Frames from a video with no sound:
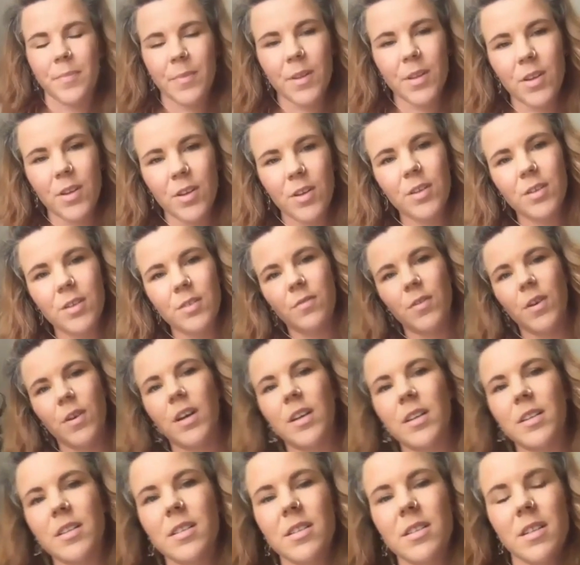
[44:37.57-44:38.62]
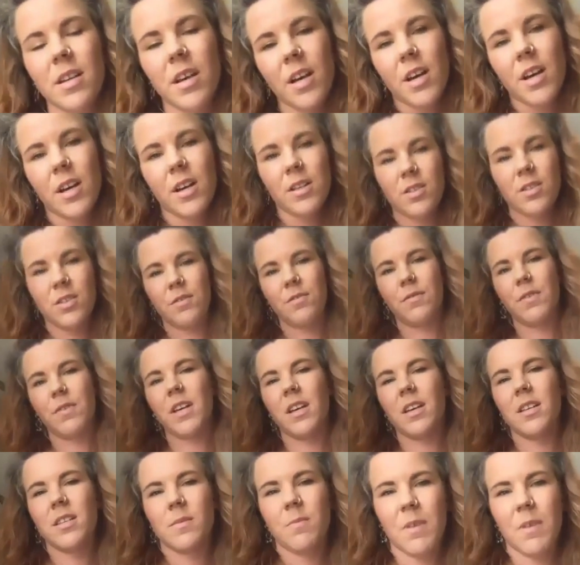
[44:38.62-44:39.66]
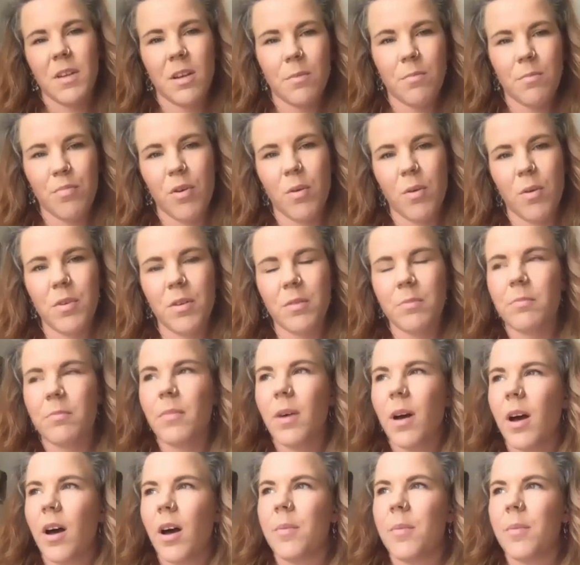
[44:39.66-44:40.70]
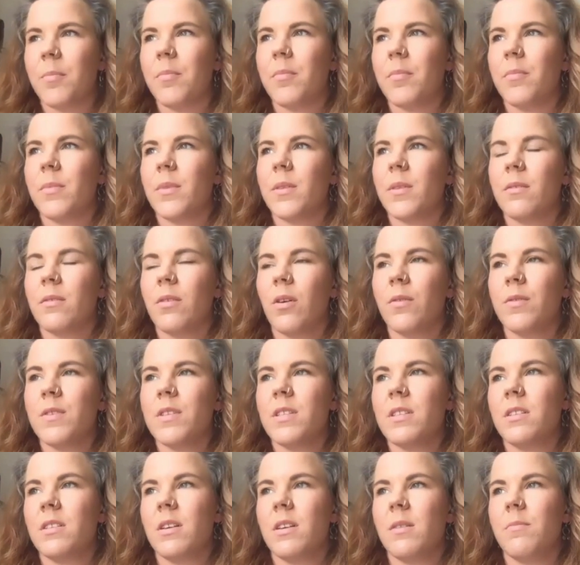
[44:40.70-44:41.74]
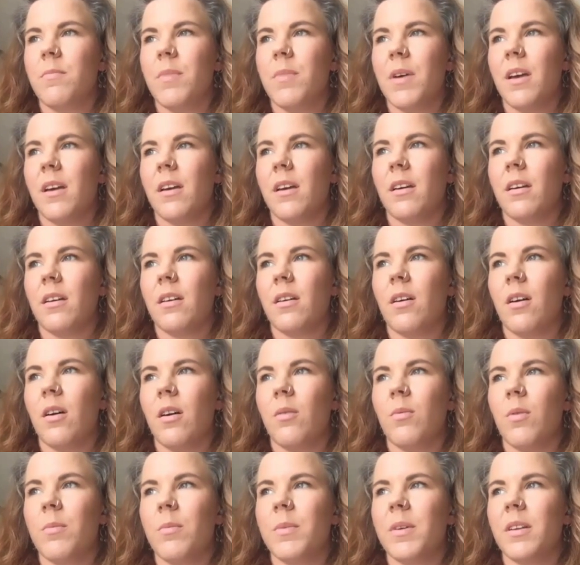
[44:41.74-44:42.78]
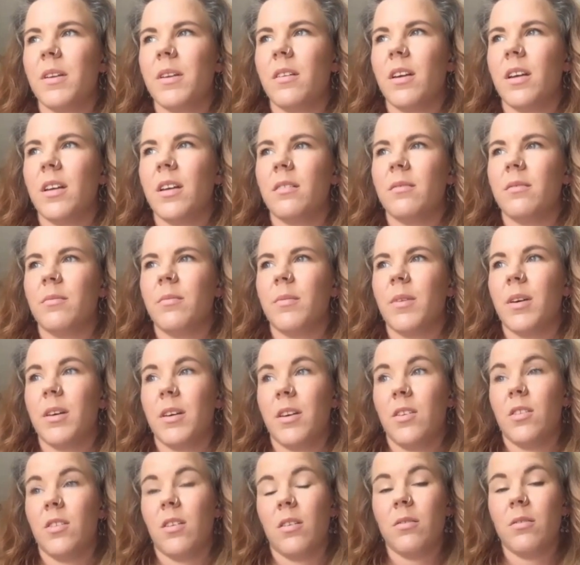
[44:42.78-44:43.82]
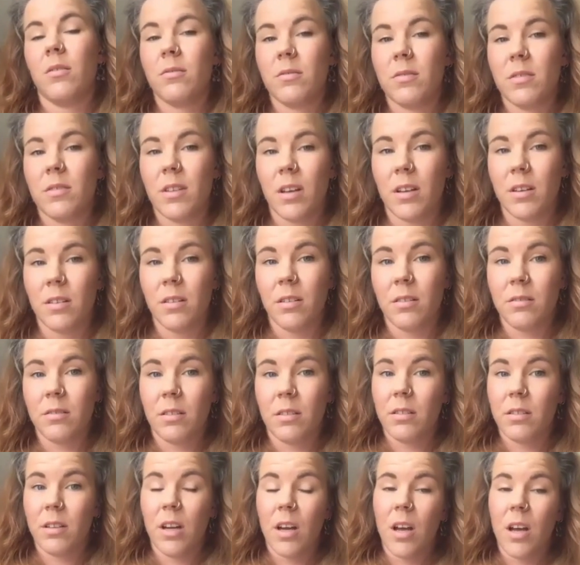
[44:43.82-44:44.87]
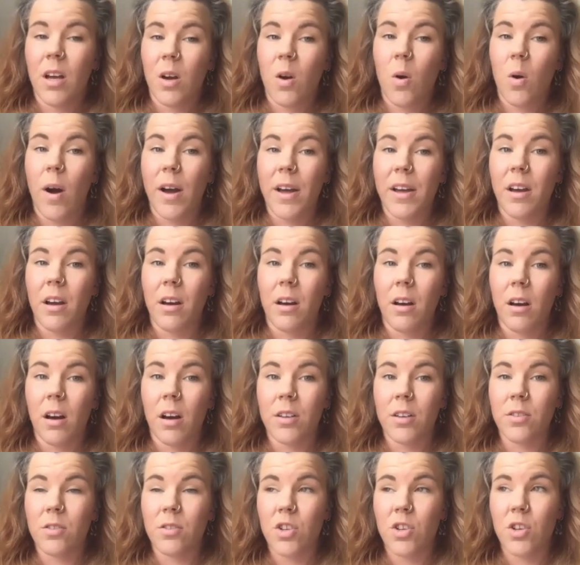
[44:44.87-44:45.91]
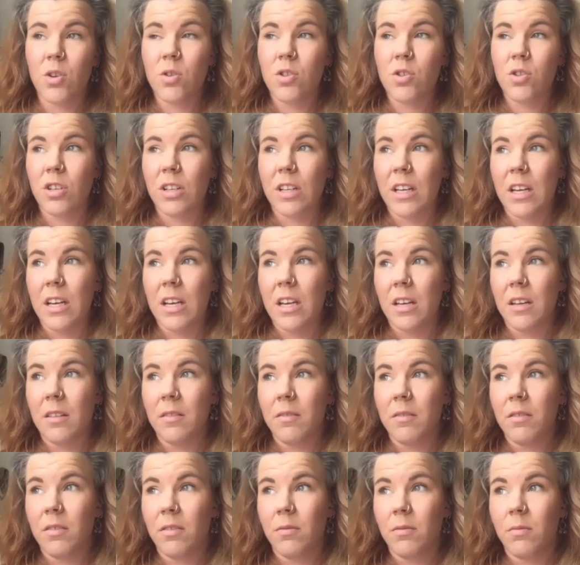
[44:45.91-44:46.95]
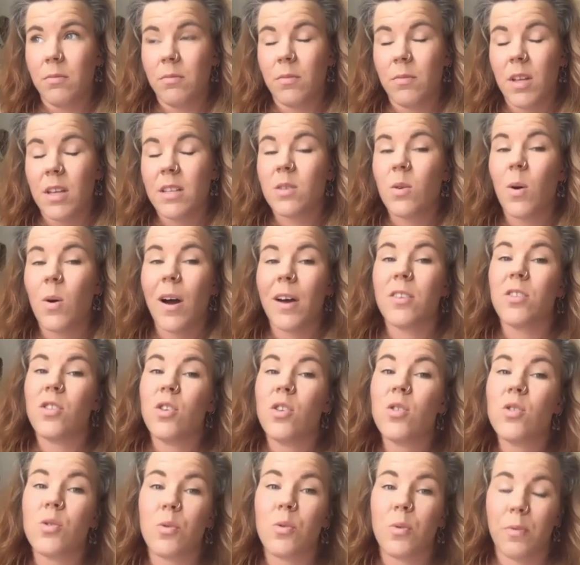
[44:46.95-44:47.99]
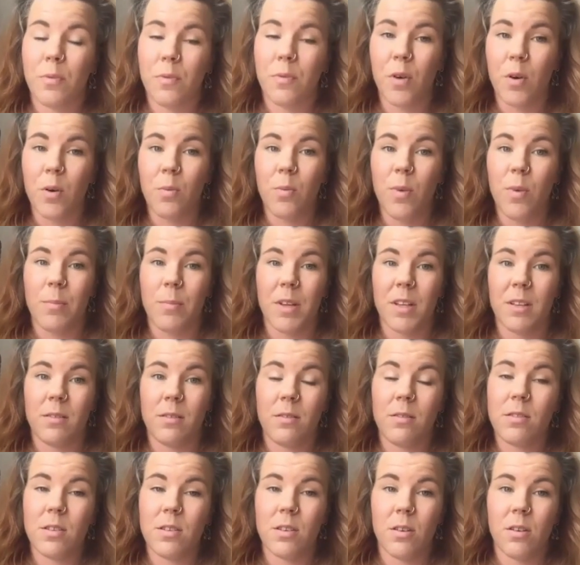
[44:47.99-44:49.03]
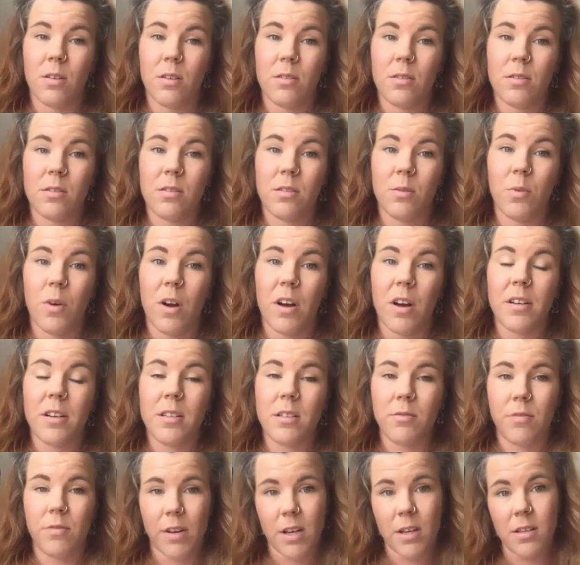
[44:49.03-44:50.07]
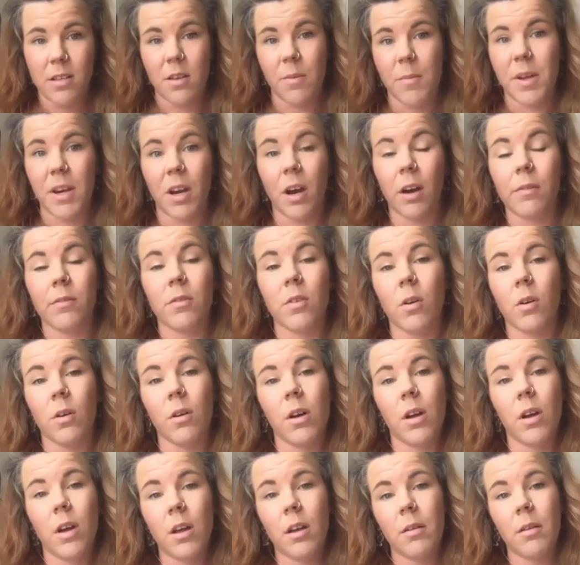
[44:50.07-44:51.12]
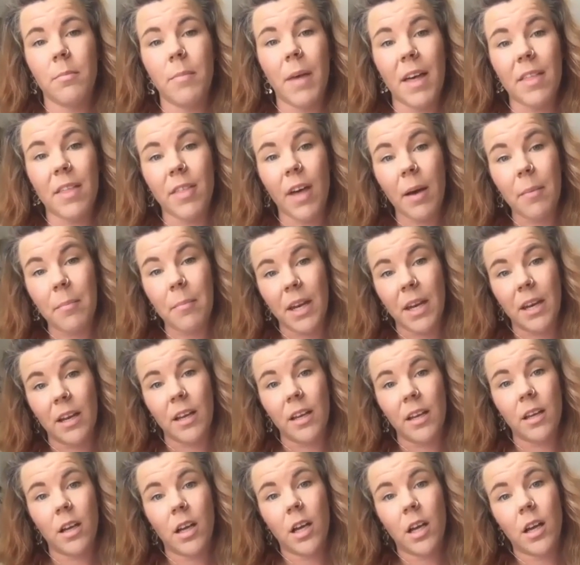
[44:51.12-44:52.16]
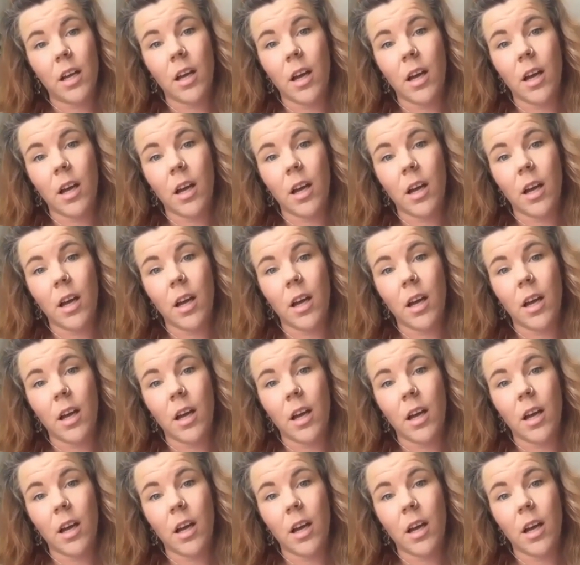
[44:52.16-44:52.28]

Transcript: Good advice. Do you think it's been a problem, um, obviously being a woman in, you know, and quite unusually, it's quite unusual for women to, to work as riggers. I mean, I've not met that many.